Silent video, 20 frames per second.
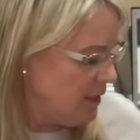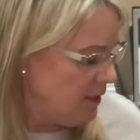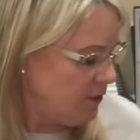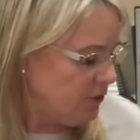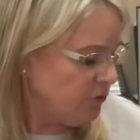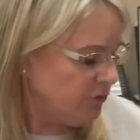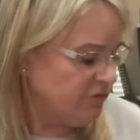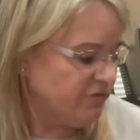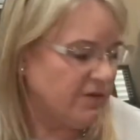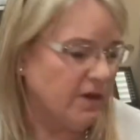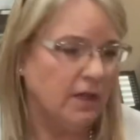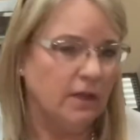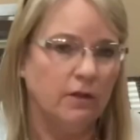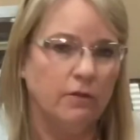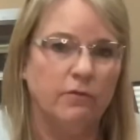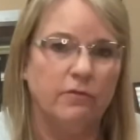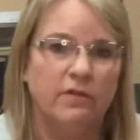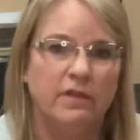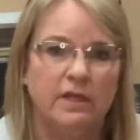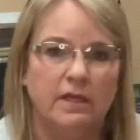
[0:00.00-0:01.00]
You'll
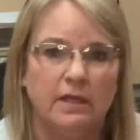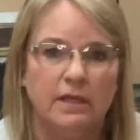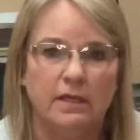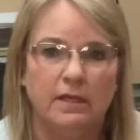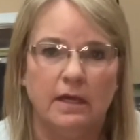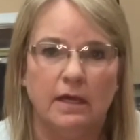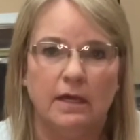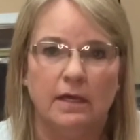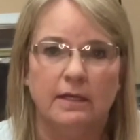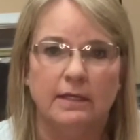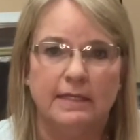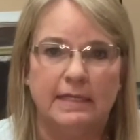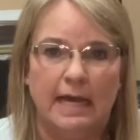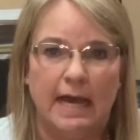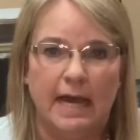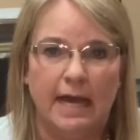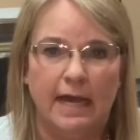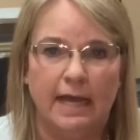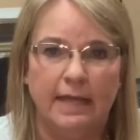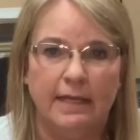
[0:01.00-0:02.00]
follow the
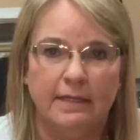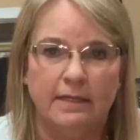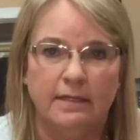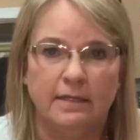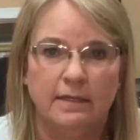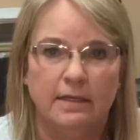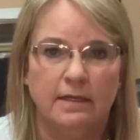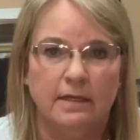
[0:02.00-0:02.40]
guide